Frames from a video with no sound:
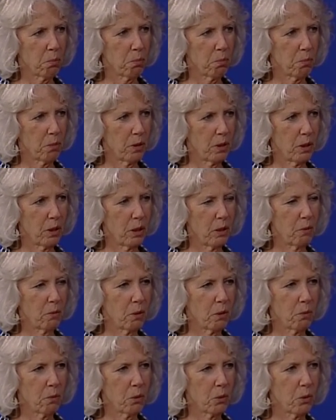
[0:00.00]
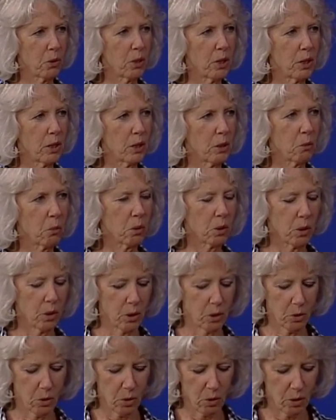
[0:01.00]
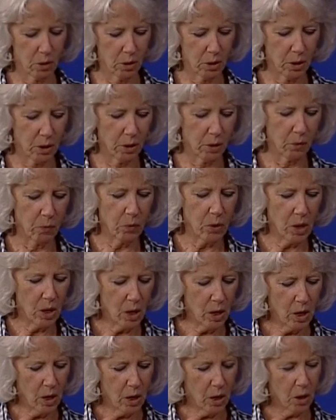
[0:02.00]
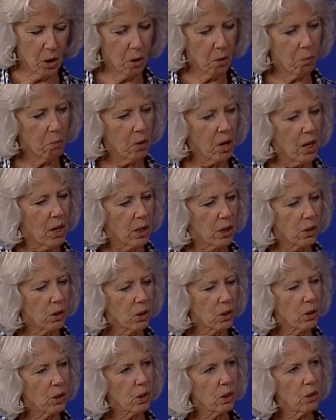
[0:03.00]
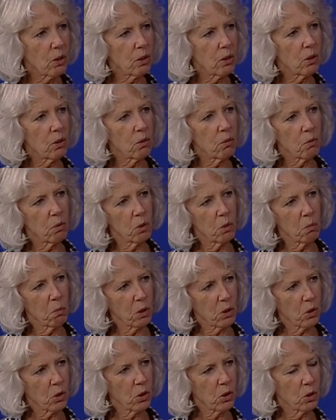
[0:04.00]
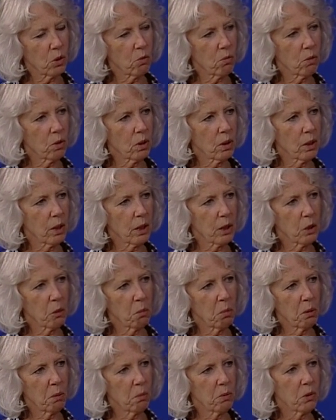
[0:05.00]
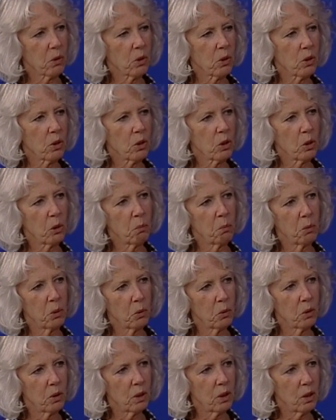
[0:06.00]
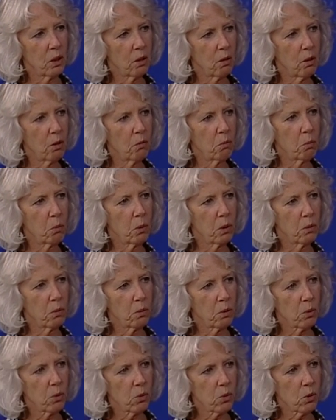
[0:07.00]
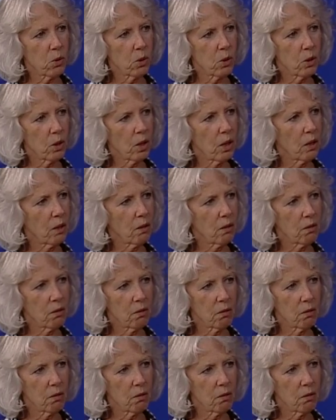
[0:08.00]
Yes. Even if you're knitting with it, or yeah. you know. Um, so, is there you you mentioned you really like the people? Is there a community of weavers that?